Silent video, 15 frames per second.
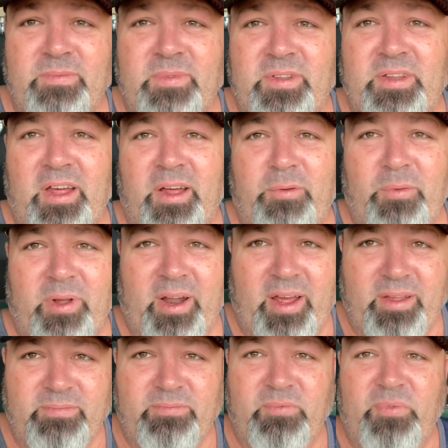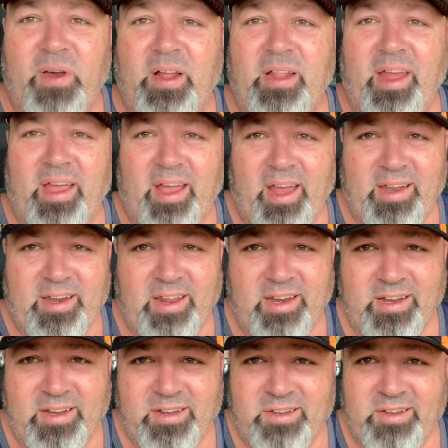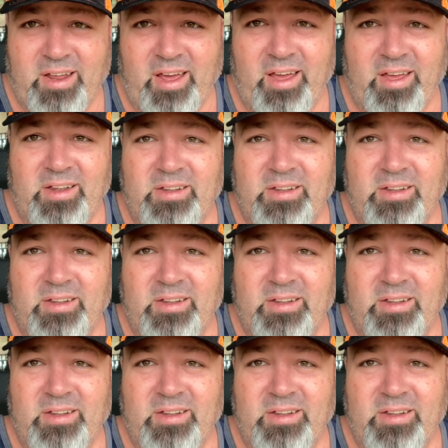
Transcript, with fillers: said what I felt like I needed to say,